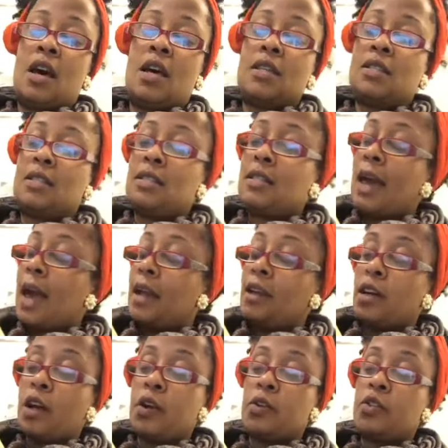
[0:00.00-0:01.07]
I sat
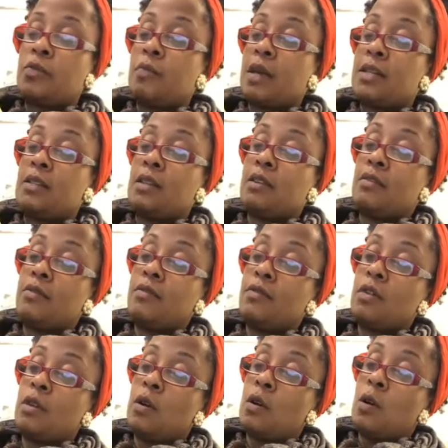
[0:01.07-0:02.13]
and cursed myself.
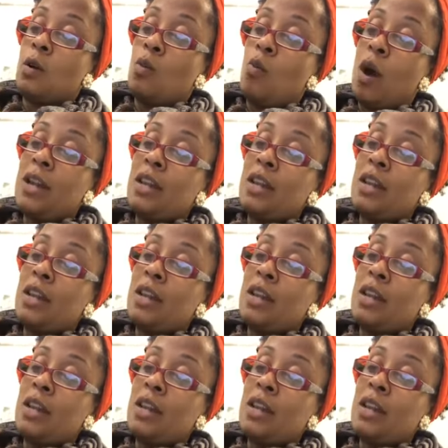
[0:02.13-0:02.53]
Why